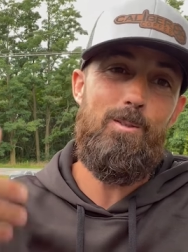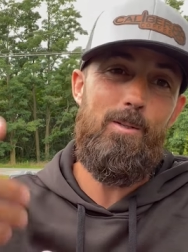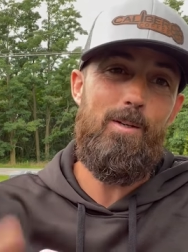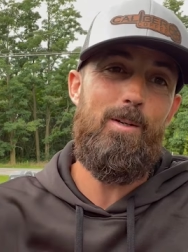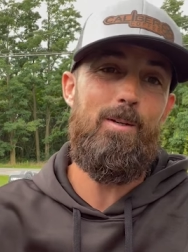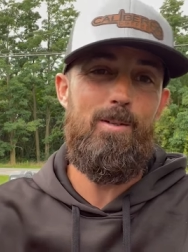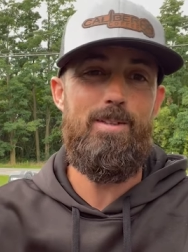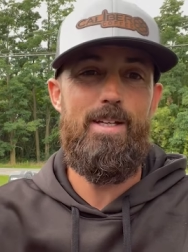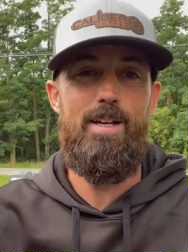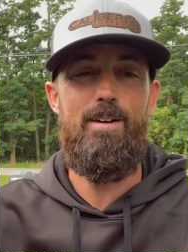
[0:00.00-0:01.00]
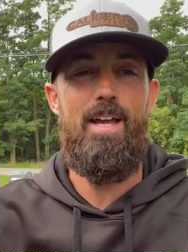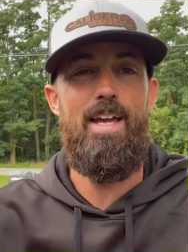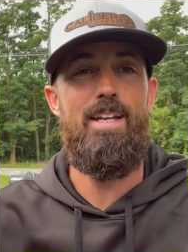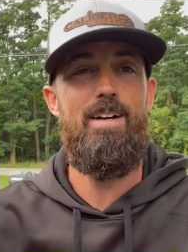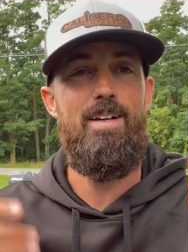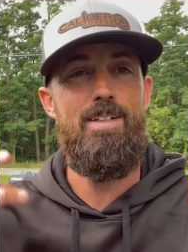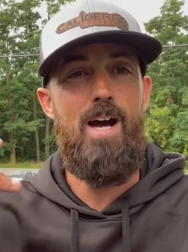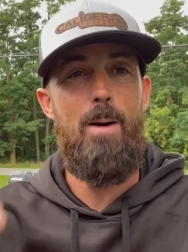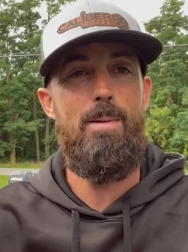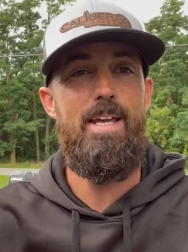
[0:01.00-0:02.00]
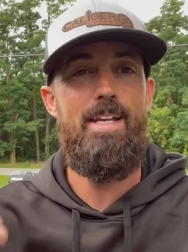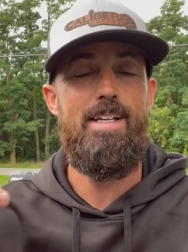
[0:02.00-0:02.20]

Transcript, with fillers: you can go on there and nominate